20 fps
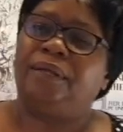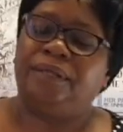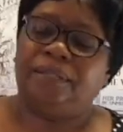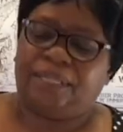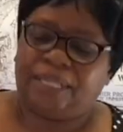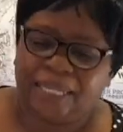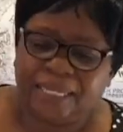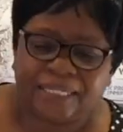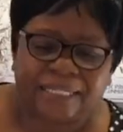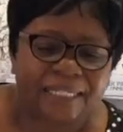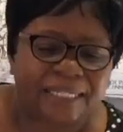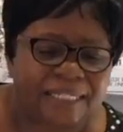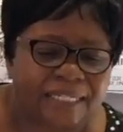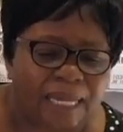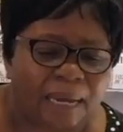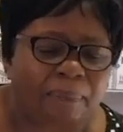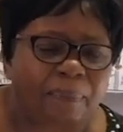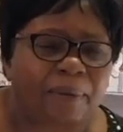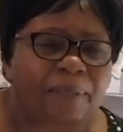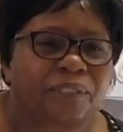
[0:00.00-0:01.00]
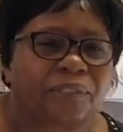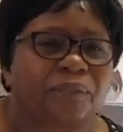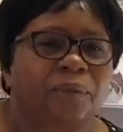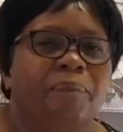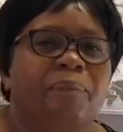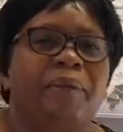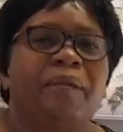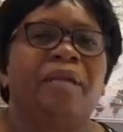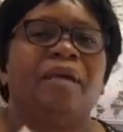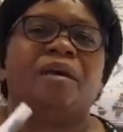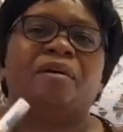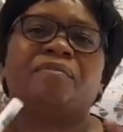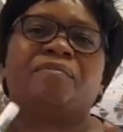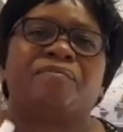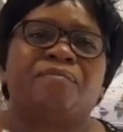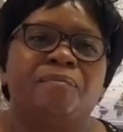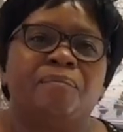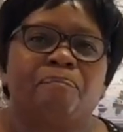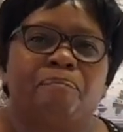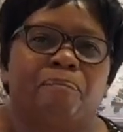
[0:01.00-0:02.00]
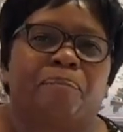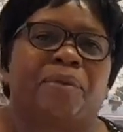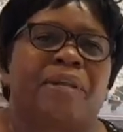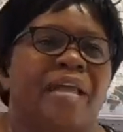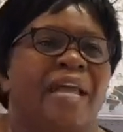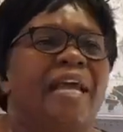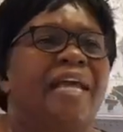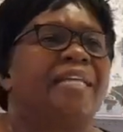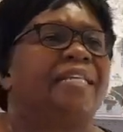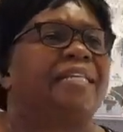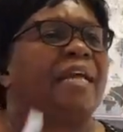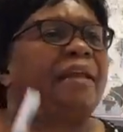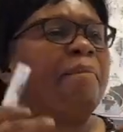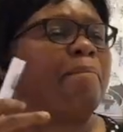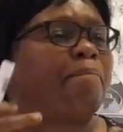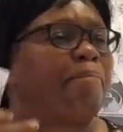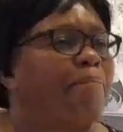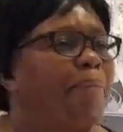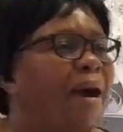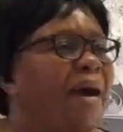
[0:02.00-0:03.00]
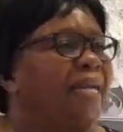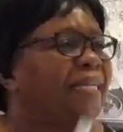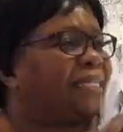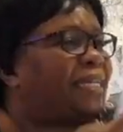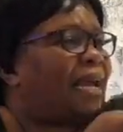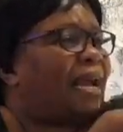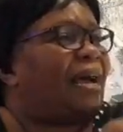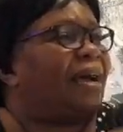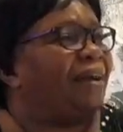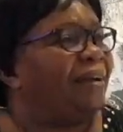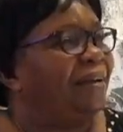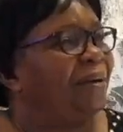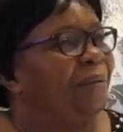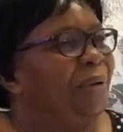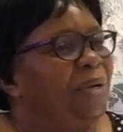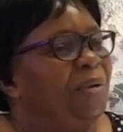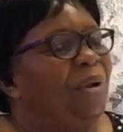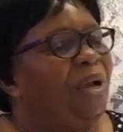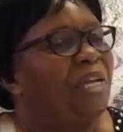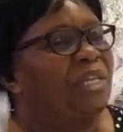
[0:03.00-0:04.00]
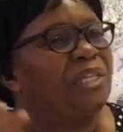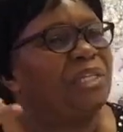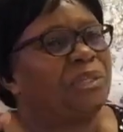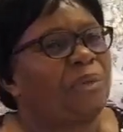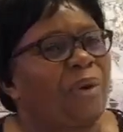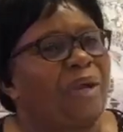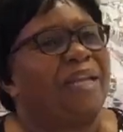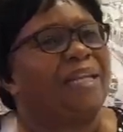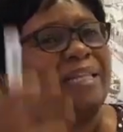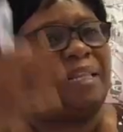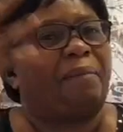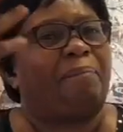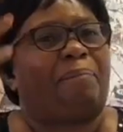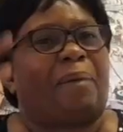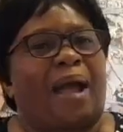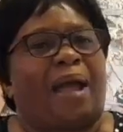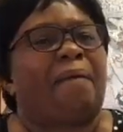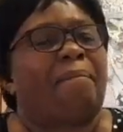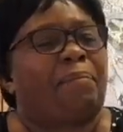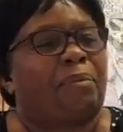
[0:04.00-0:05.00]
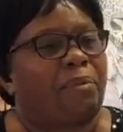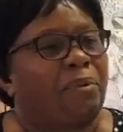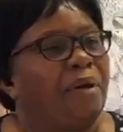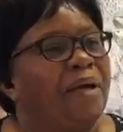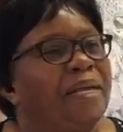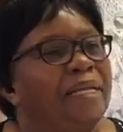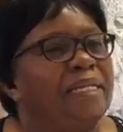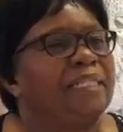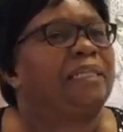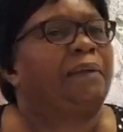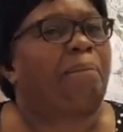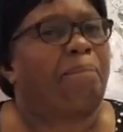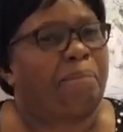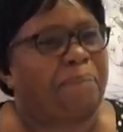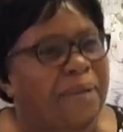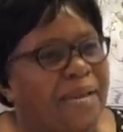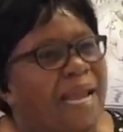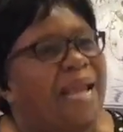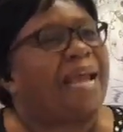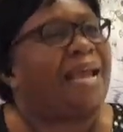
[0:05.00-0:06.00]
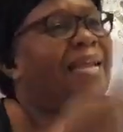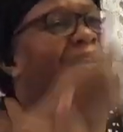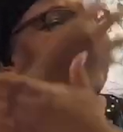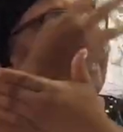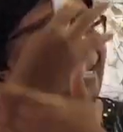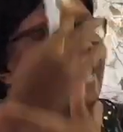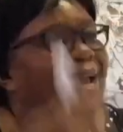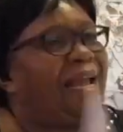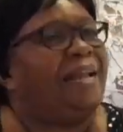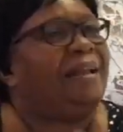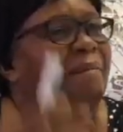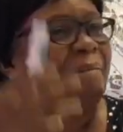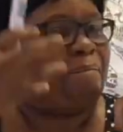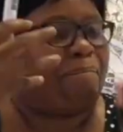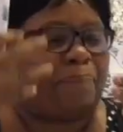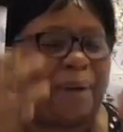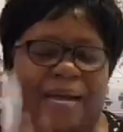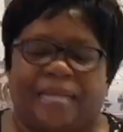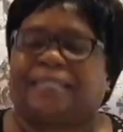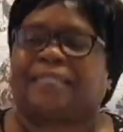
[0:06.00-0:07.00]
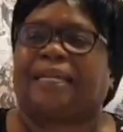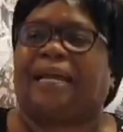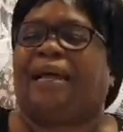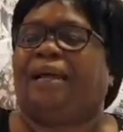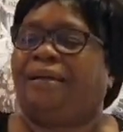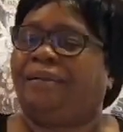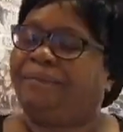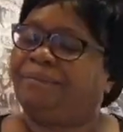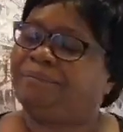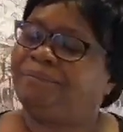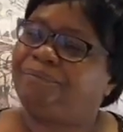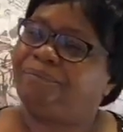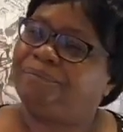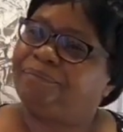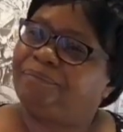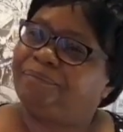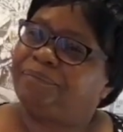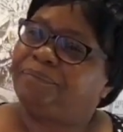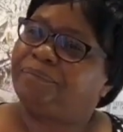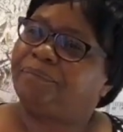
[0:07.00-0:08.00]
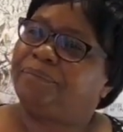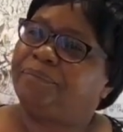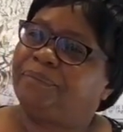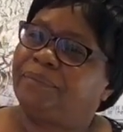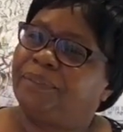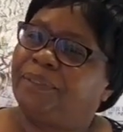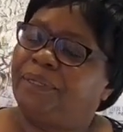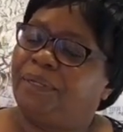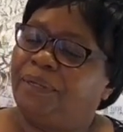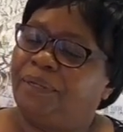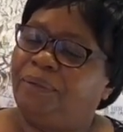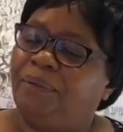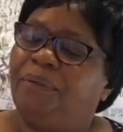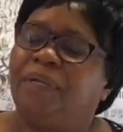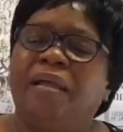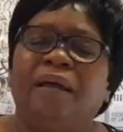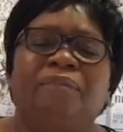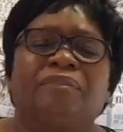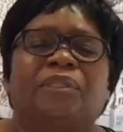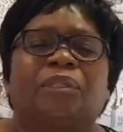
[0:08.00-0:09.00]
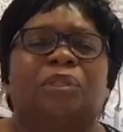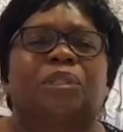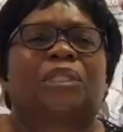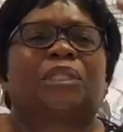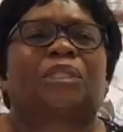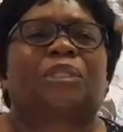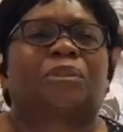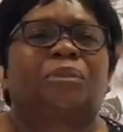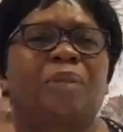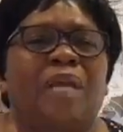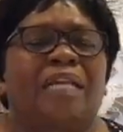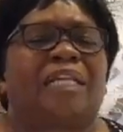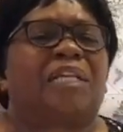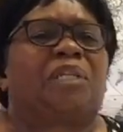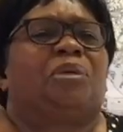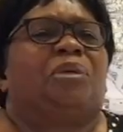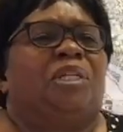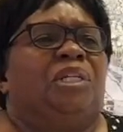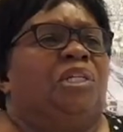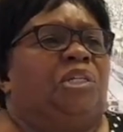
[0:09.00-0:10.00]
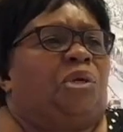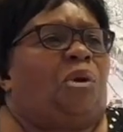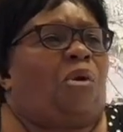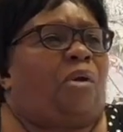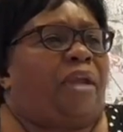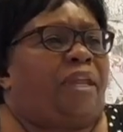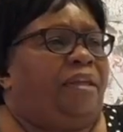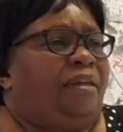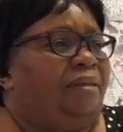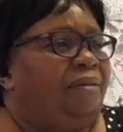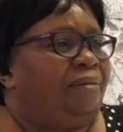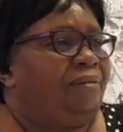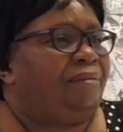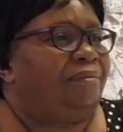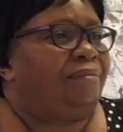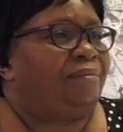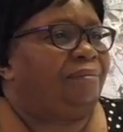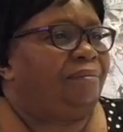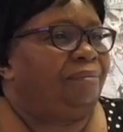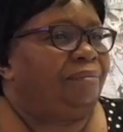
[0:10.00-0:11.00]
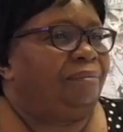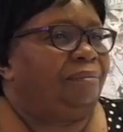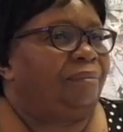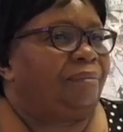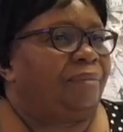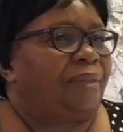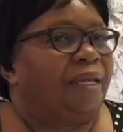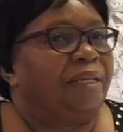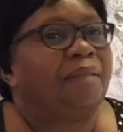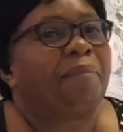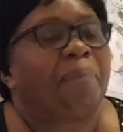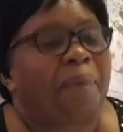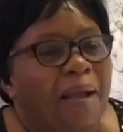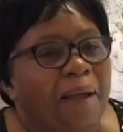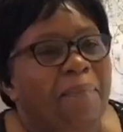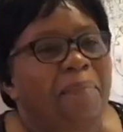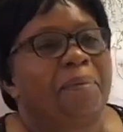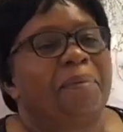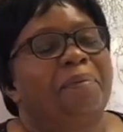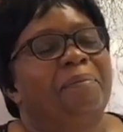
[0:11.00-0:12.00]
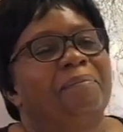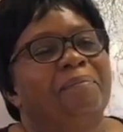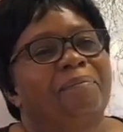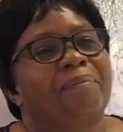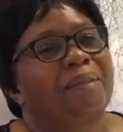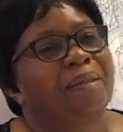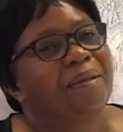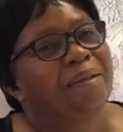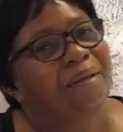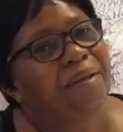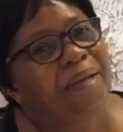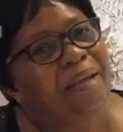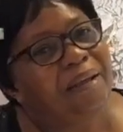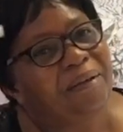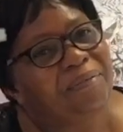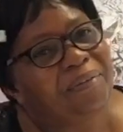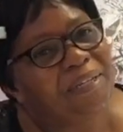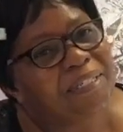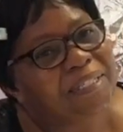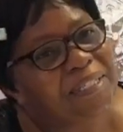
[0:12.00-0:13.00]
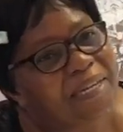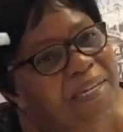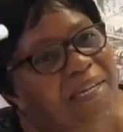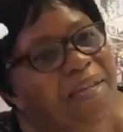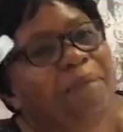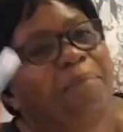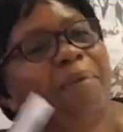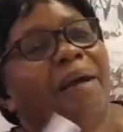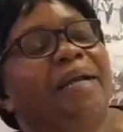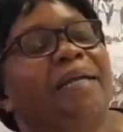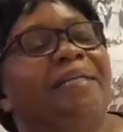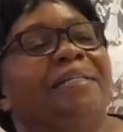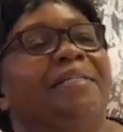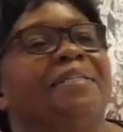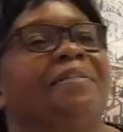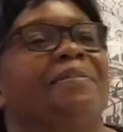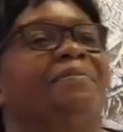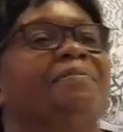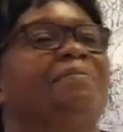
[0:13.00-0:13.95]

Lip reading: This is supposed to be bread and butter. When you're enjoying the Bible, it's bread and butter. You have to sweat to enjoy the Bible, a vegetarian mind.